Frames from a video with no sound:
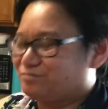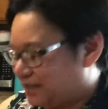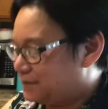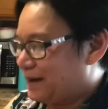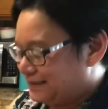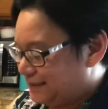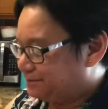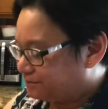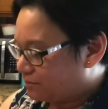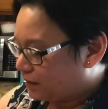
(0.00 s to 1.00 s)
Spicy.
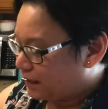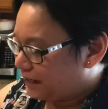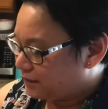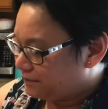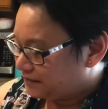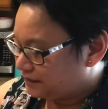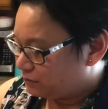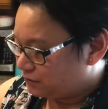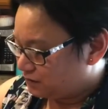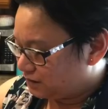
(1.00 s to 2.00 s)
I think my son
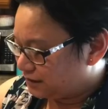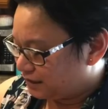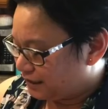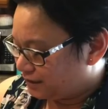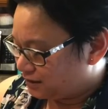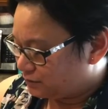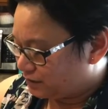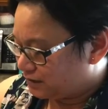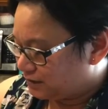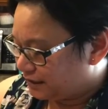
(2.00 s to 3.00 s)
is gonna like this one
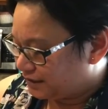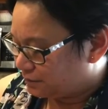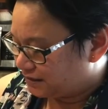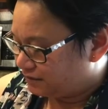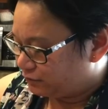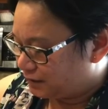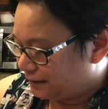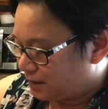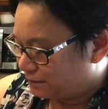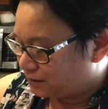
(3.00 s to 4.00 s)
because he likes spicy food like
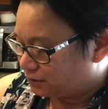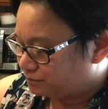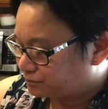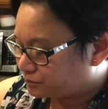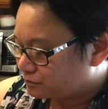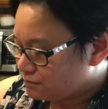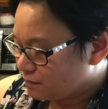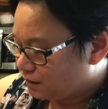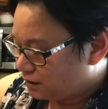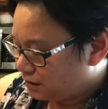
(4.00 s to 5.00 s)
mommy too.
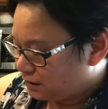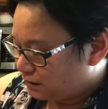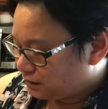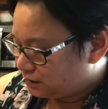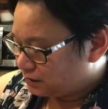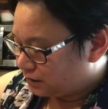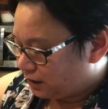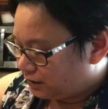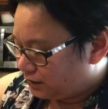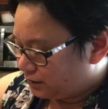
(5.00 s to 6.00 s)
So
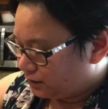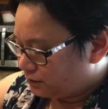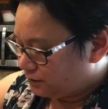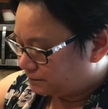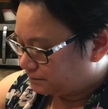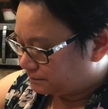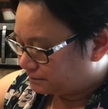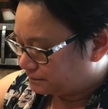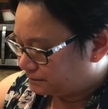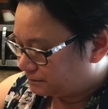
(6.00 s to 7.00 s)
there you go.
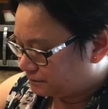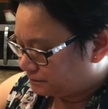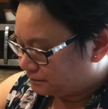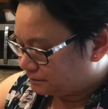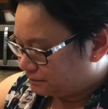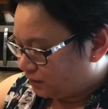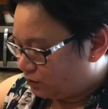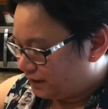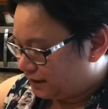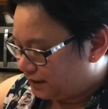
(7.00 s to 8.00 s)
Oh
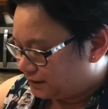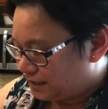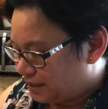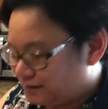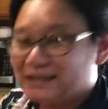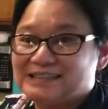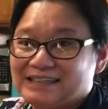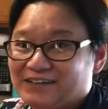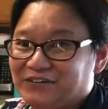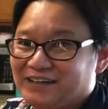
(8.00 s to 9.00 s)
my god, that's a lot. That's enough.